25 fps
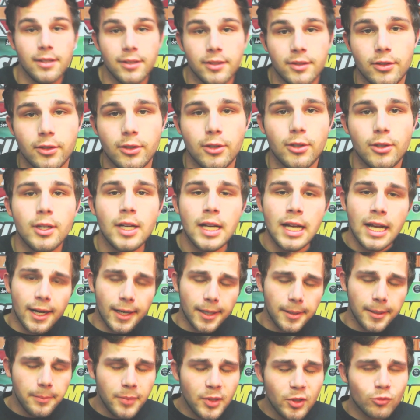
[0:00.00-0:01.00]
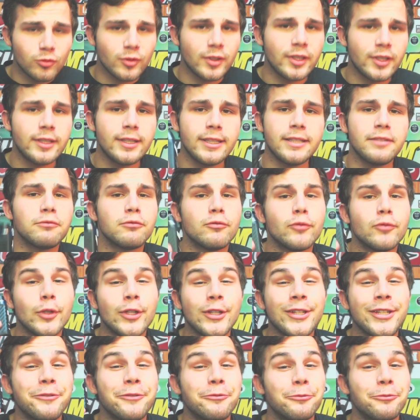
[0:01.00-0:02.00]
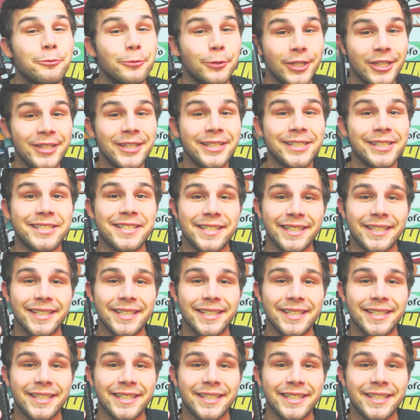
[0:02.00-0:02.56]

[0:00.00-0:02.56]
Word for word: So I've been really, really, really